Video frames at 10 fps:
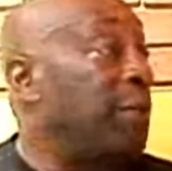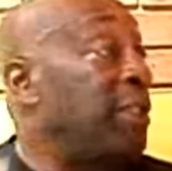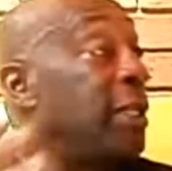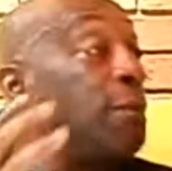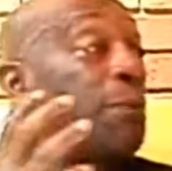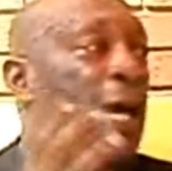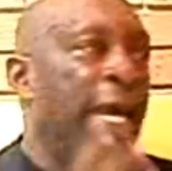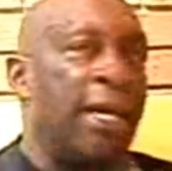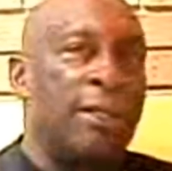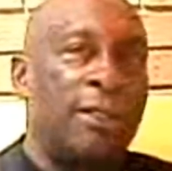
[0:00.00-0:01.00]
but them
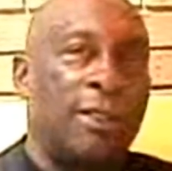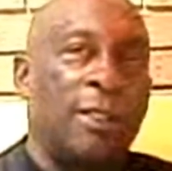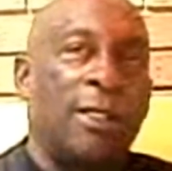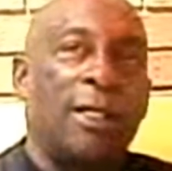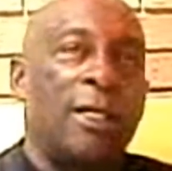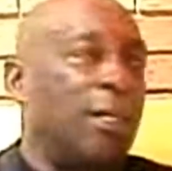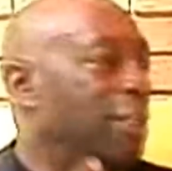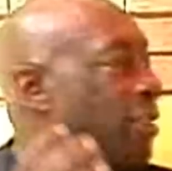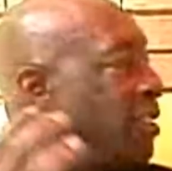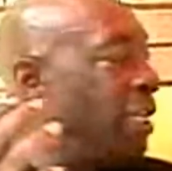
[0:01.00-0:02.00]
pans
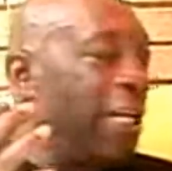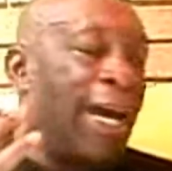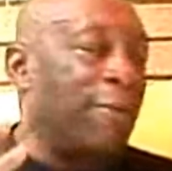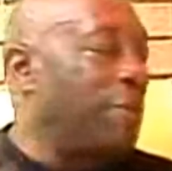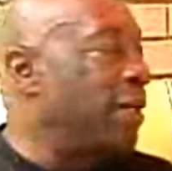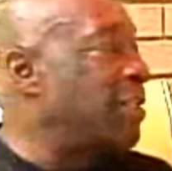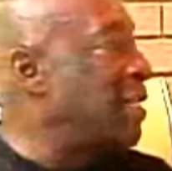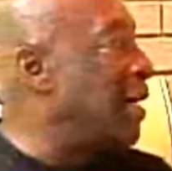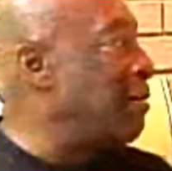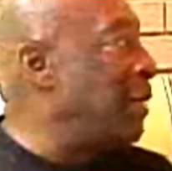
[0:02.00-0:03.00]
didn't have a better
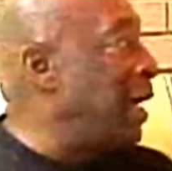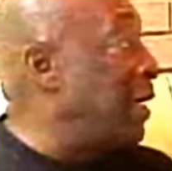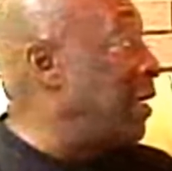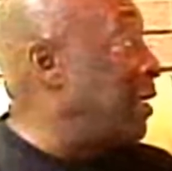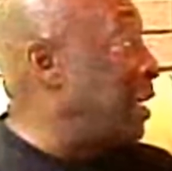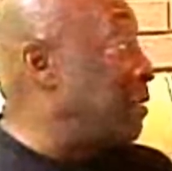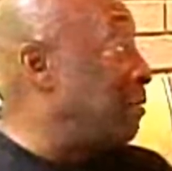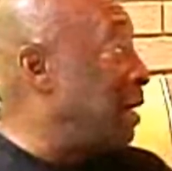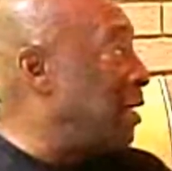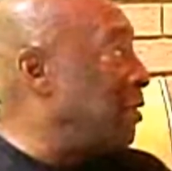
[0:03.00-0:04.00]
sounding band than
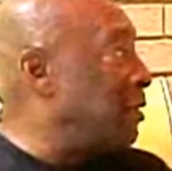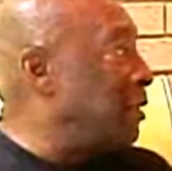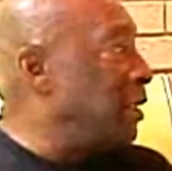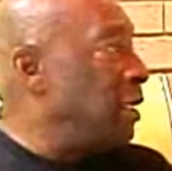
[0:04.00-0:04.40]
Desperadoes.